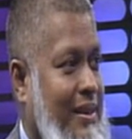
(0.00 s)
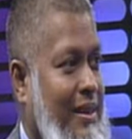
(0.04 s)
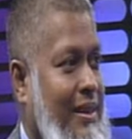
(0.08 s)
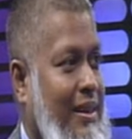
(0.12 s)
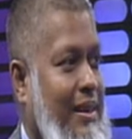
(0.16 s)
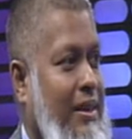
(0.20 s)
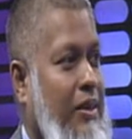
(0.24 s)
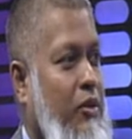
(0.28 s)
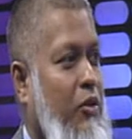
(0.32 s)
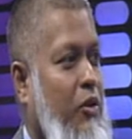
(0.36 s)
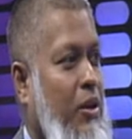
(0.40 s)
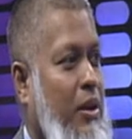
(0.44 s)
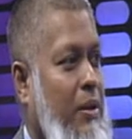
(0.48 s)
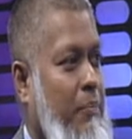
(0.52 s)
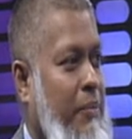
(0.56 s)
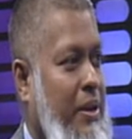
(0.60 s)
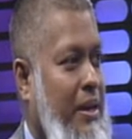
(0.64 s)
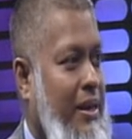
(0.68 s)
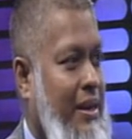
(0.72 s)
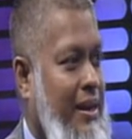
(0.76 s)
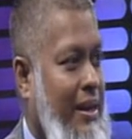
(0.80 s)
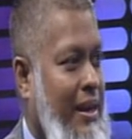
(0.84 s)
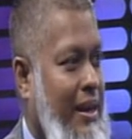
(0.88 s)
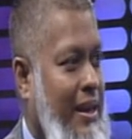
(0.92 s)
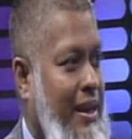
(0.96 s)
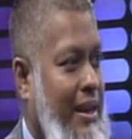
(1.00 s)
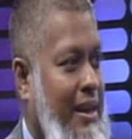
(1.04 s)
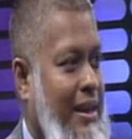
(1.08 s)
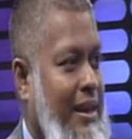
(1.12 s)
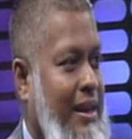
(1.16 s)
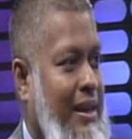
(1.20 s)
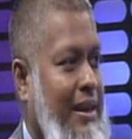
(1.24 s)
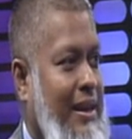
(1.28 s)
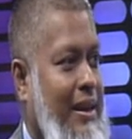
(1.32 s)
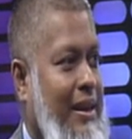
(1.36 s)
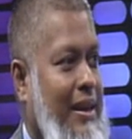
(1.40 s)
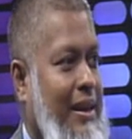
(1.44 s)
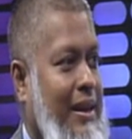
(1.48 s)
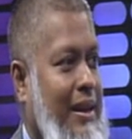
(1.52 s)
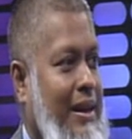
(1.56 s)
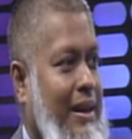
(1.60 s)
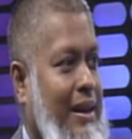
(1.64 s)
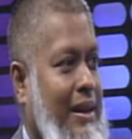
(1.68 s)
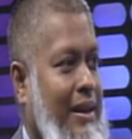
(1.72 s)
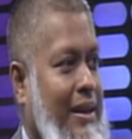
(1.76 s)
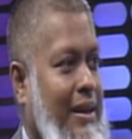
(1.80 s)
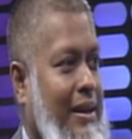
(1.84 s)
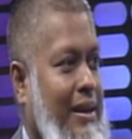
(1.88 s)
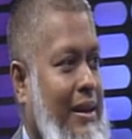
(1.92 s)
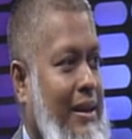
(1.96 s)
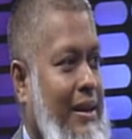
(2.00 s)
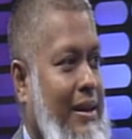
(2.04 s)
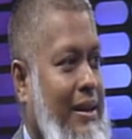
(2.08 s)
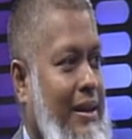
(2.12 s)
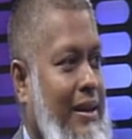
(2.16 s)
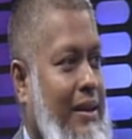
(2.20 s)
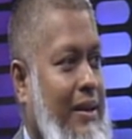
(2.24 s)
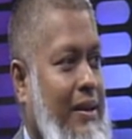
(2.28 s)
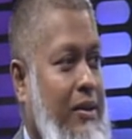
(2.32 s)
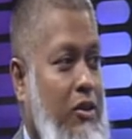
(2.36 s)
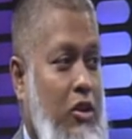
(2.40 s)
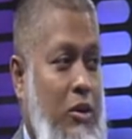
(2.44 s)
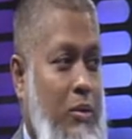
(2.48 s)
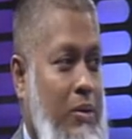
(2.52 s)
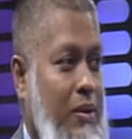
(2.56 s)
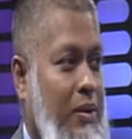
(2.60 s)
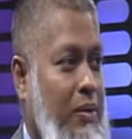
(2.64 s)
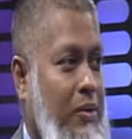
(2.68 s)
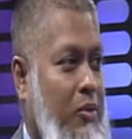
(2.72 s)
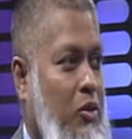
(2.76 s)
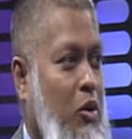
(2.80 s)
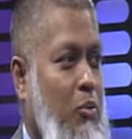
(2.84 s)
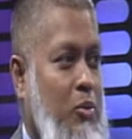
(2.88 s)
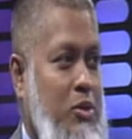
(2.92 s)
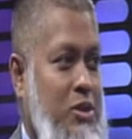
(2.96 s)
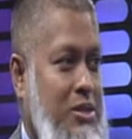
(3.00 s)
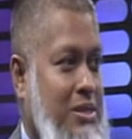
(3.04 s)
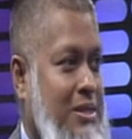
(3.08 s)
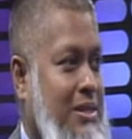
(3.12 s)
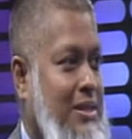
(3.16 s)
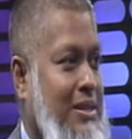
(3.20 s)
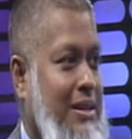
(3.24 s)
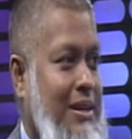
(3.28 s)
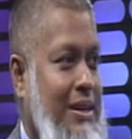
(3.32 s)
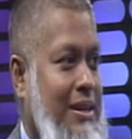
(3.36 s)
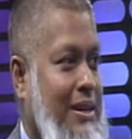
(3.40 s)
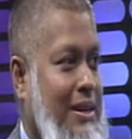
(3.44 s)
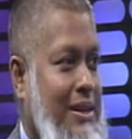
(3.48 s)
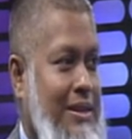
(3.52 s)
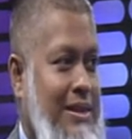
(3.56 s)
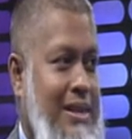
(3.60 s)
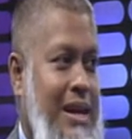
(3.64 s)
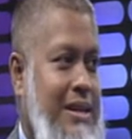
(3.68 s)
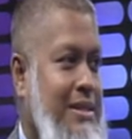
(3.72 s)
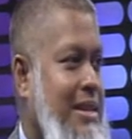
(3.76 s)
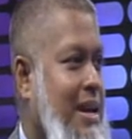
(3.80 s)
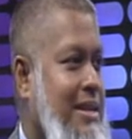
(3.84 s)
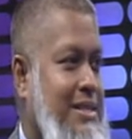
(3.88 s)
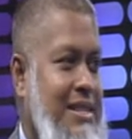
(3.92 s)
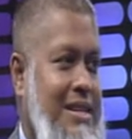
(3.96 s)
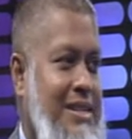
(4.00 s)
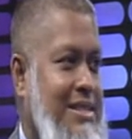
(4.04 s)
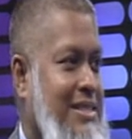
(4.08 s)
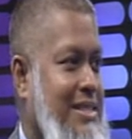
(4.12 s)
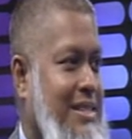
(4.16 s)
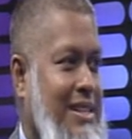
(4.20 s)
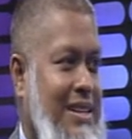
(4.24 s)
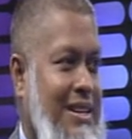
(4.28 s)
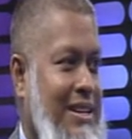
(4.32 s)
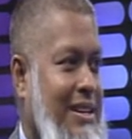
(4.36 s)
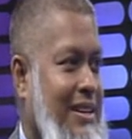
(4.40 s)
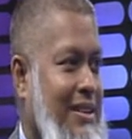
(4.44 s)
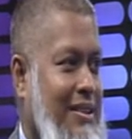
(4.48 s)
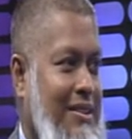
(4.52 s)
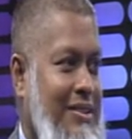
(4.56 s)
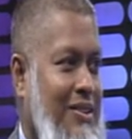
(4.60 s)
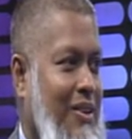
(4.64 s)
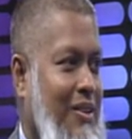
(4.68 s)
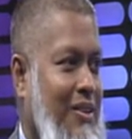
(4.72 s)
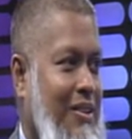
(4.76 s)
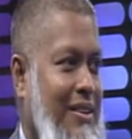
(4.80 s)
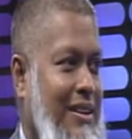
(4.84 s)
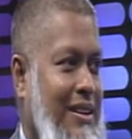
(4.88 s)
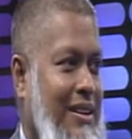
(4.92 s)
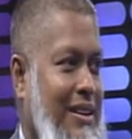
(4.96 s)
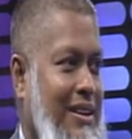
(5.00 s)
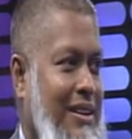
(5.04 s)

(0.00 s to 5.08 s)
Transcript: He will be in the Commons commons. Yes. That that's his where the action goal. is.